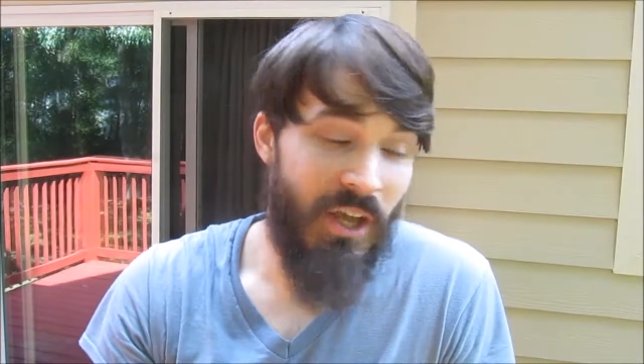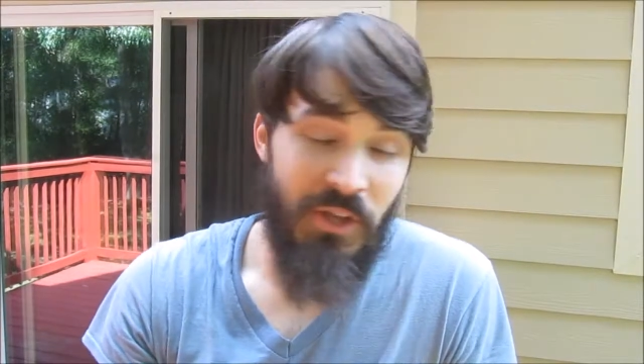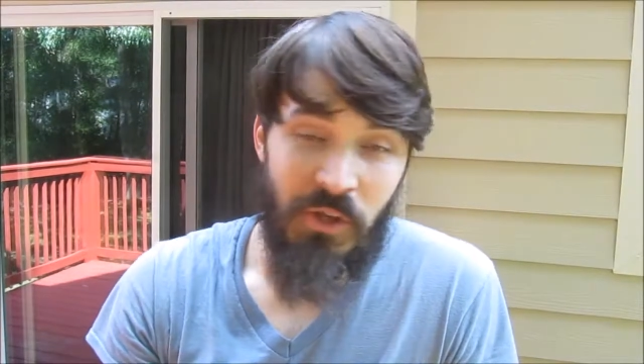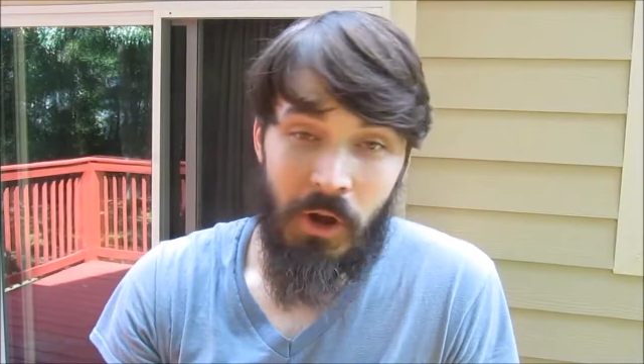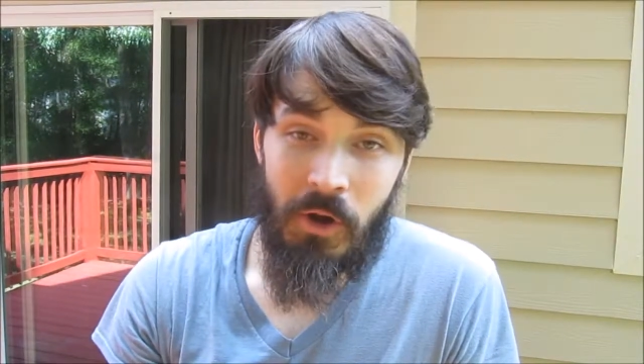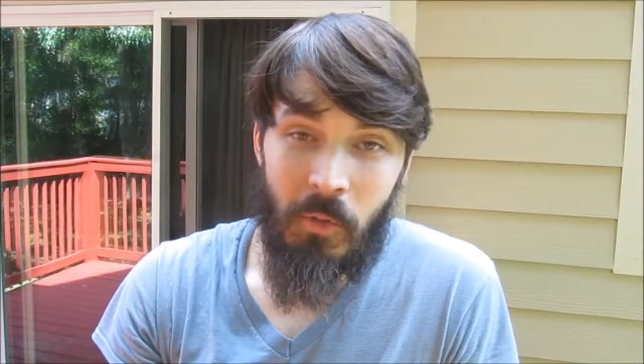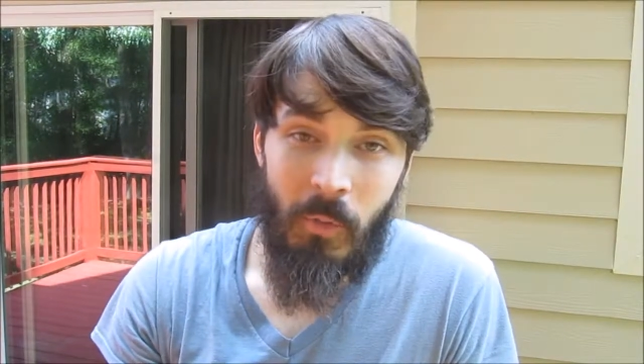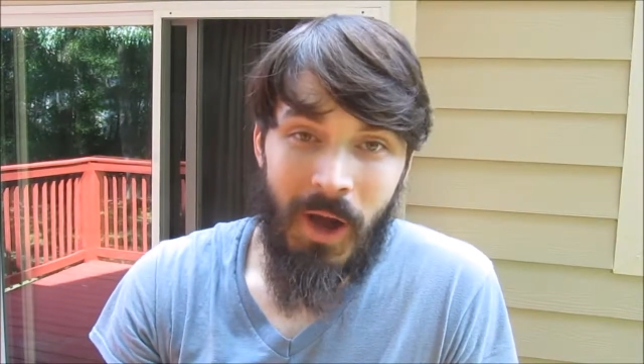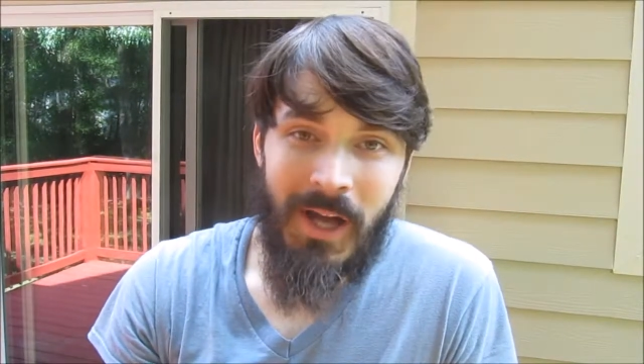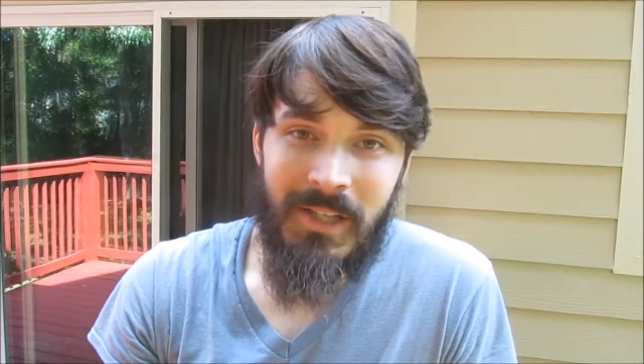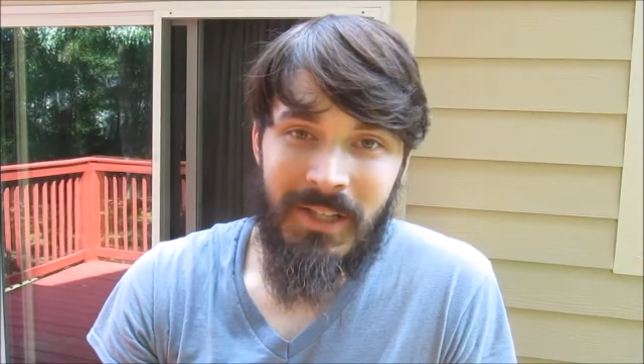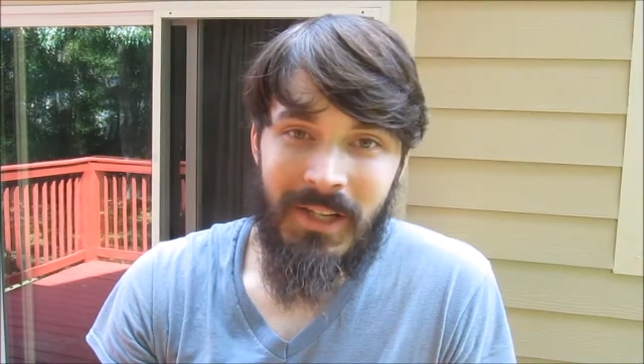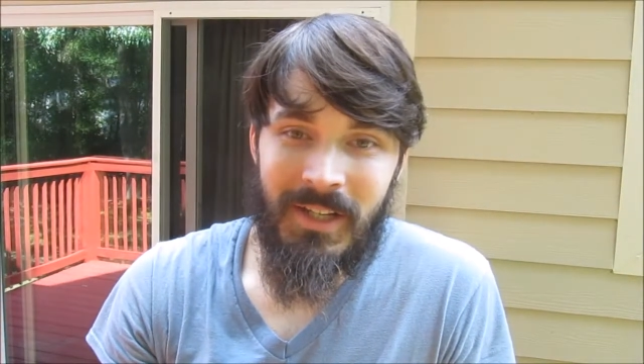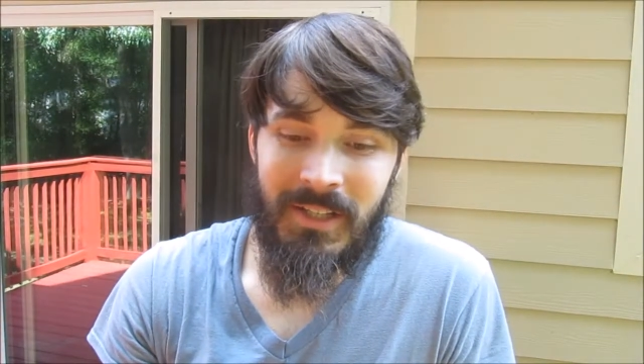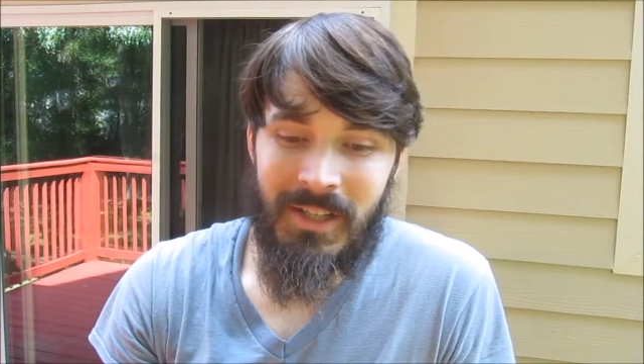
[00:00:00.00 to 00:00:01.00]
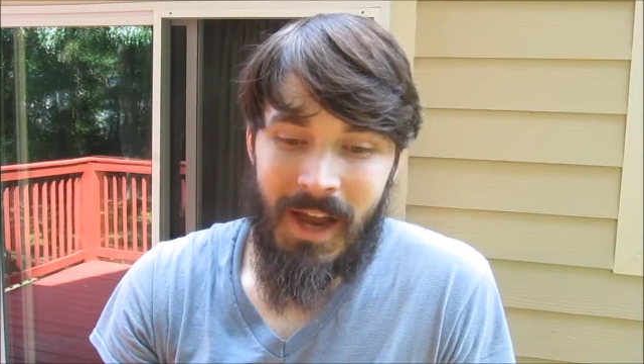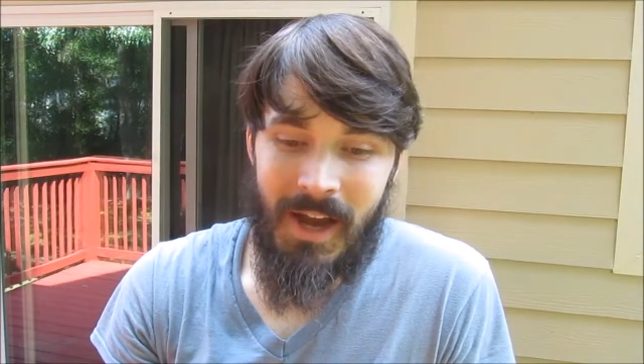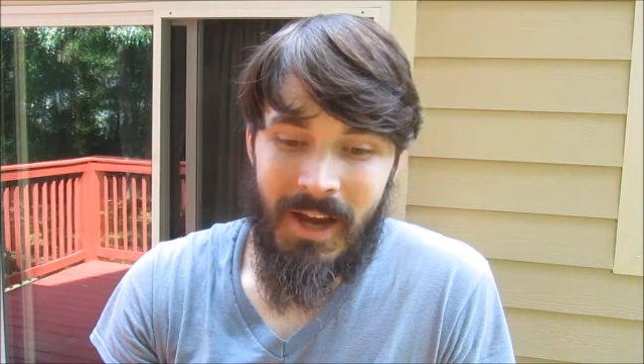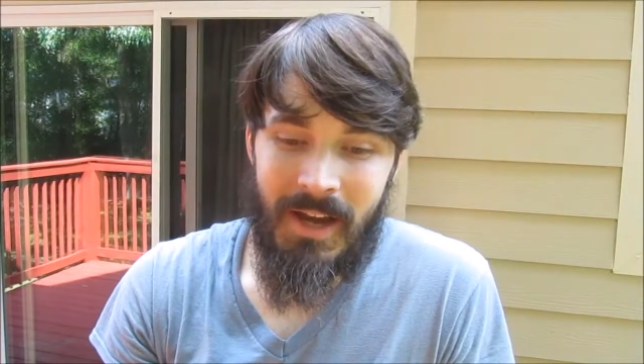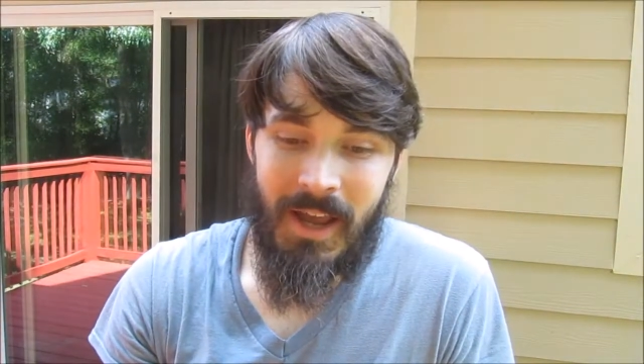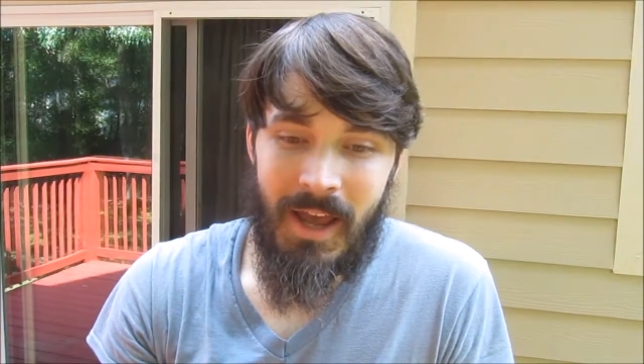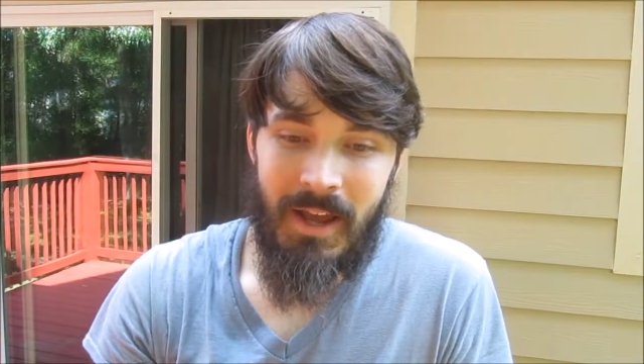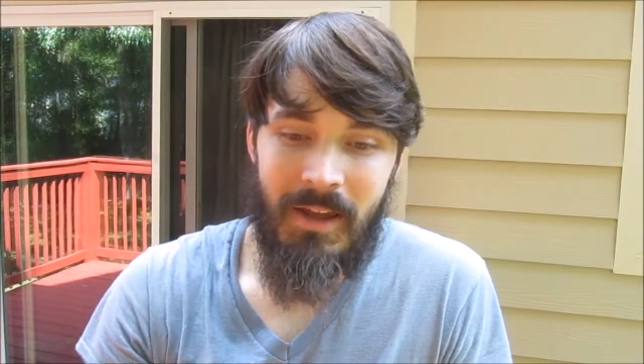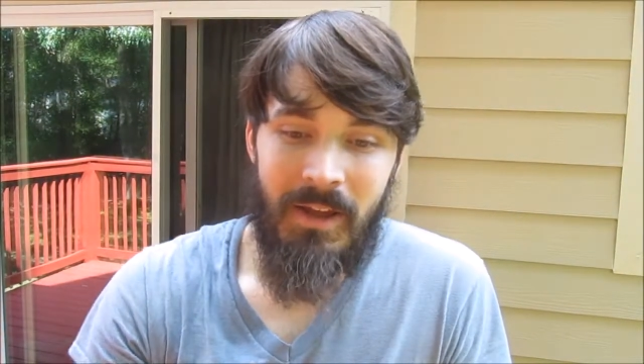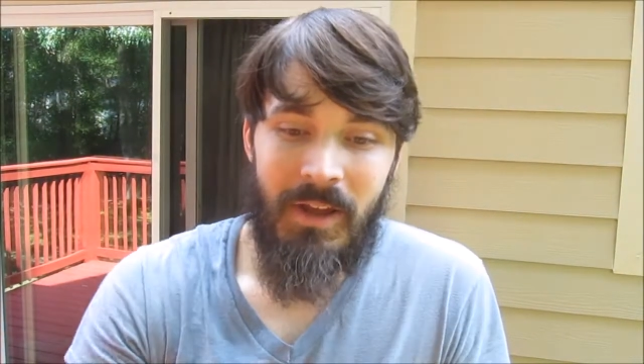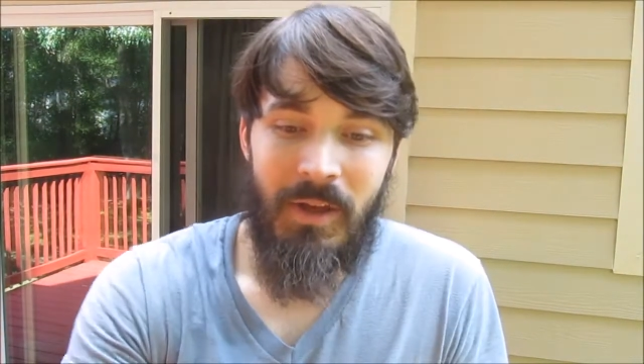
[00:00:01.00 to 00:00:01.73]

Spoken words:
Y'all know why it's an exciting day?